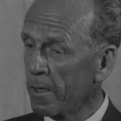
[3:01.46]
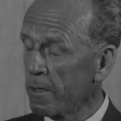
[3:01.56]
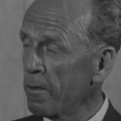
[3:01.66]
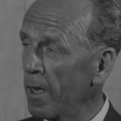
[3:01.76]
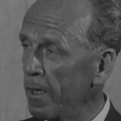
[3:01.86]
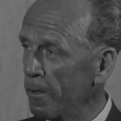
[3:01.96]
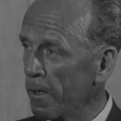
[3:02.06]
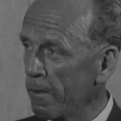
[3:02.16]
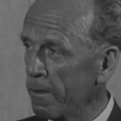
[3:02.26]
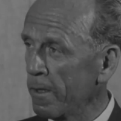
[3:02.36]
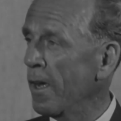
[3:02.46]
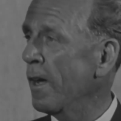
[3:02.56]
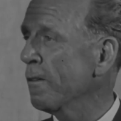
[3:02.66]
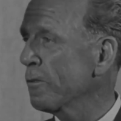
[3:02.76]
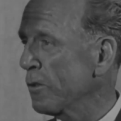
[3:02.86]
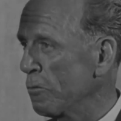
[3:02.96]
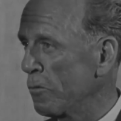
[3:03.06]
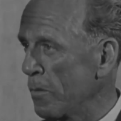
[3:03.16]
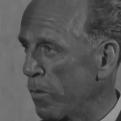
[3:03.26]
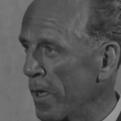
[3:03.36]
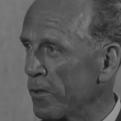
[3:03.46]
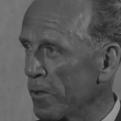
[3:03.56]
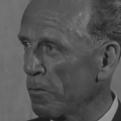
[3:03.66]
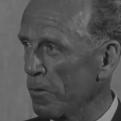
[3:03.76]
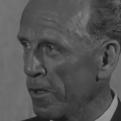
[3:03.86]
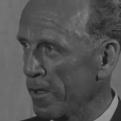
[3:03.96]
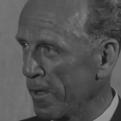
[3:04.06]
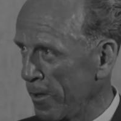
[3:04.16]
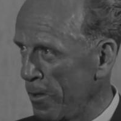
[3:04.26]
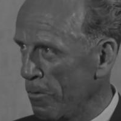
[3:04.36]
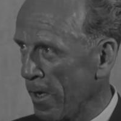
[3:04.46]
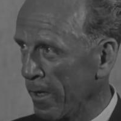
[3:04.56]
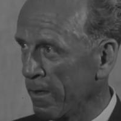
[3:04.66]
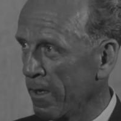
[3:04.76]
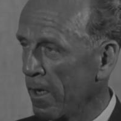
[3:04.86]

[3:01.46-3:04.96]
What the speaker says: an Australian note now to replace it with a new one.